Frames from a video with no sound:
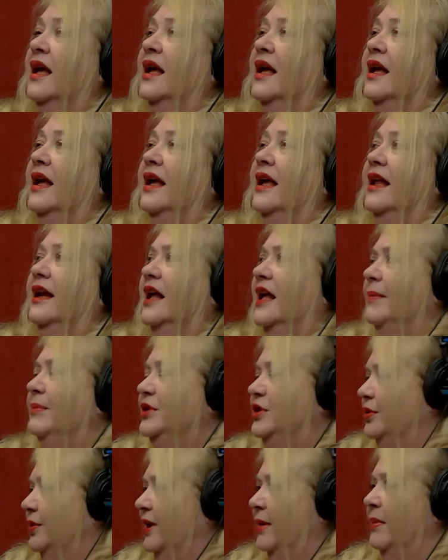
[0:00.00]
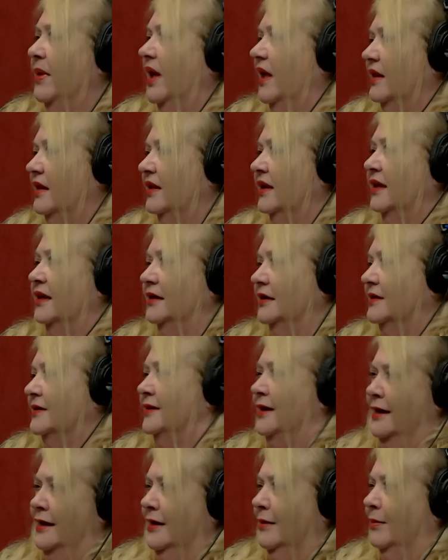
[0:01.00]
And I'm doing my thing,
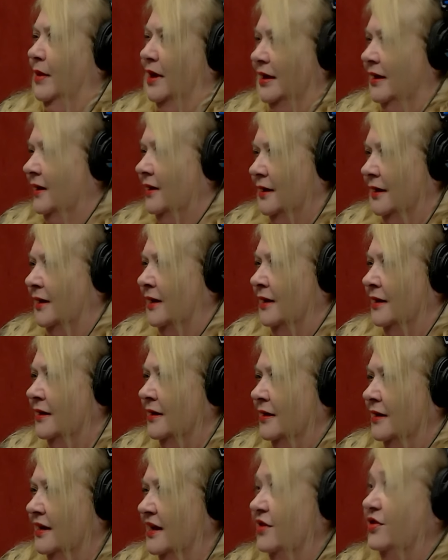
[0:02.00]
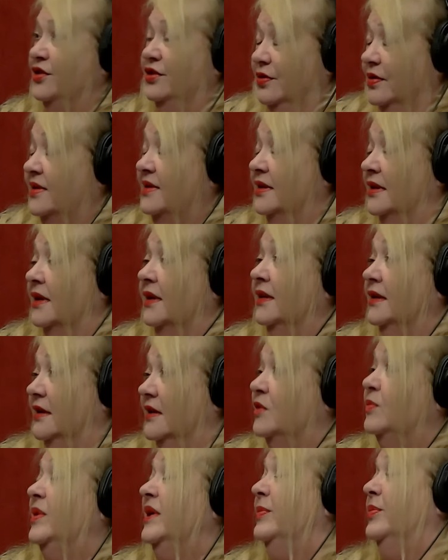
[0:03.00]
saying my thing, introducing
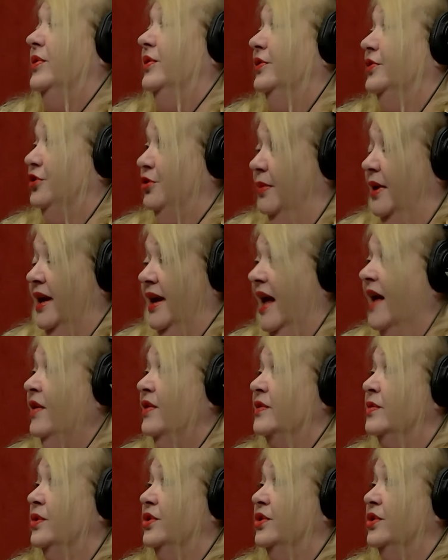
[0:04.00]
these people to my house, which